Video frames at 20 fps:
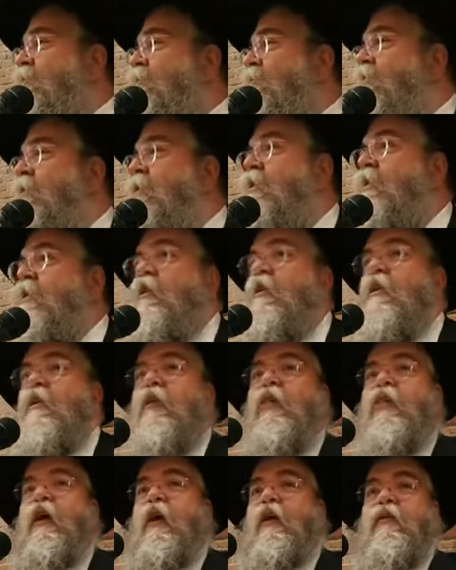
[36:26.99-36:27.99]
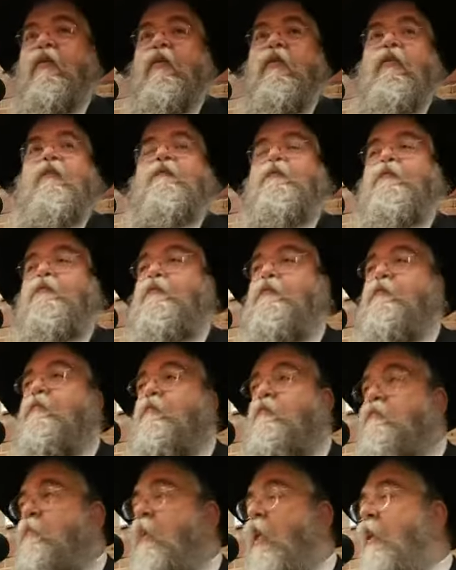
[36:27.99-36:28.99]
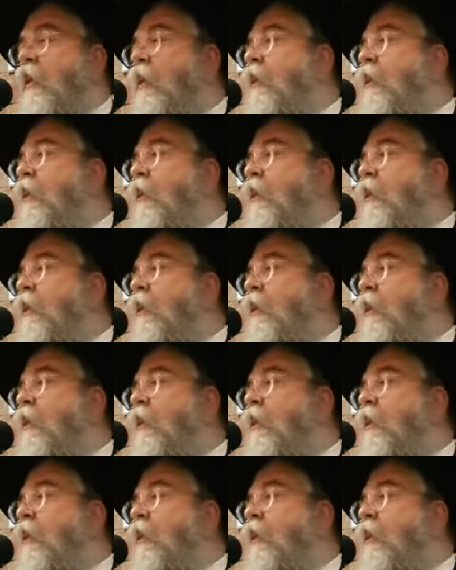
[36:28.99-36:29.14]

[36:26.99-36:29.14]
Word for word: than what Hasidus thinks.